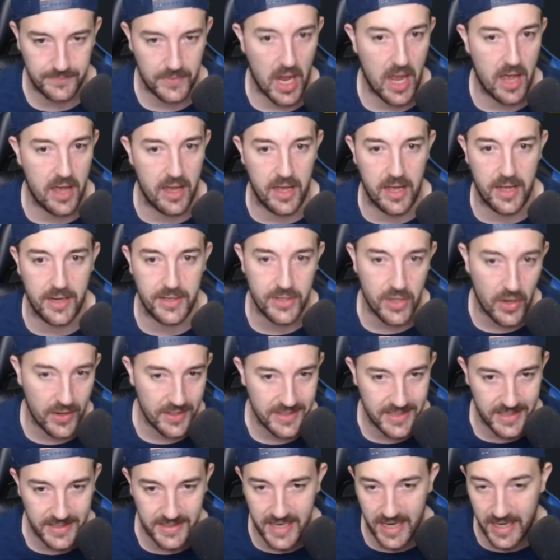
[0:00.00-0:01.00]

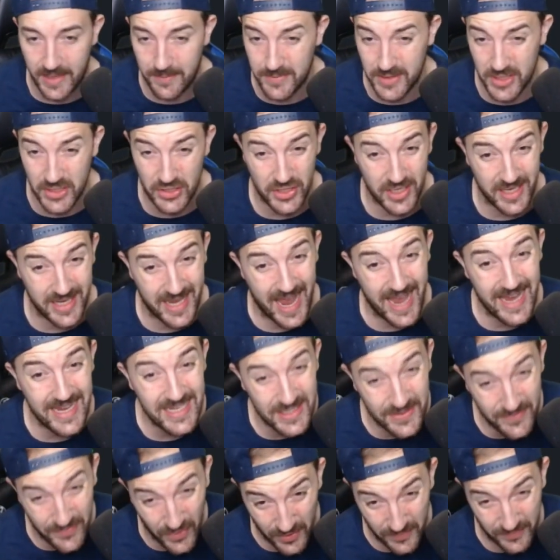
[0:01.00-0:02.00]
90 attacking positioning,
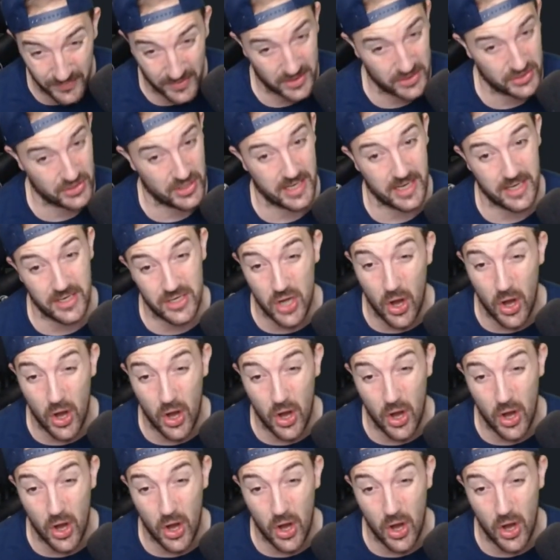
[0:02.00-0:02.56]
85 finishing,